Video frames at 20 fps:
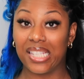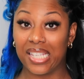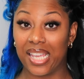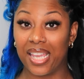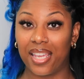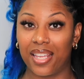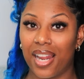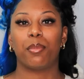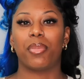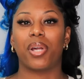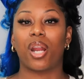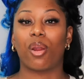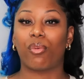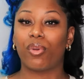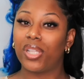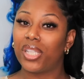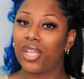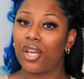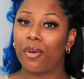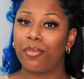yet but i
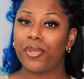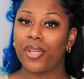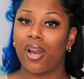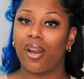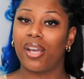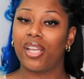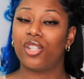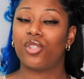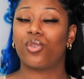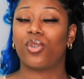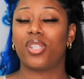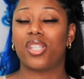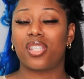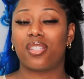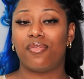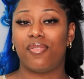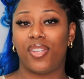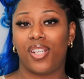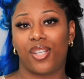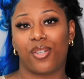really hope y'all enjoyed
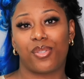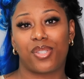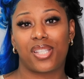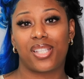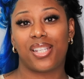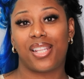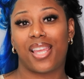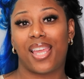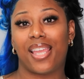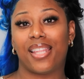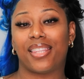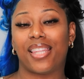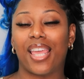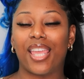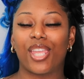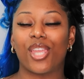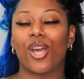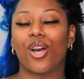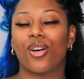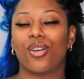this video today
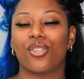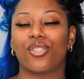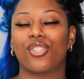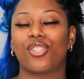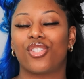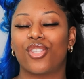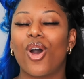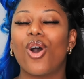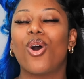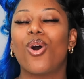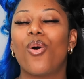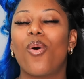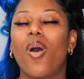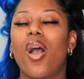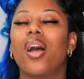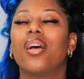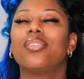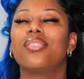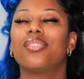thank y'all so